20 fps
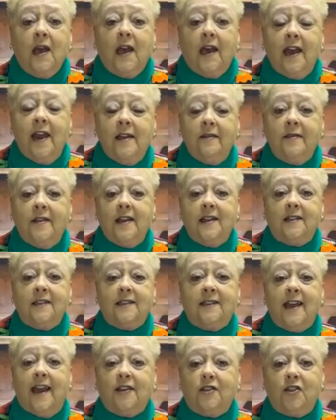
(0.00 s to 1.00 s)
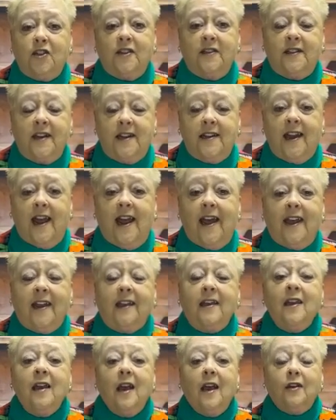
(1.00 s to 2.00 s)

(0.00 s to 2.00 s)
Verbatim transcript: in this session today.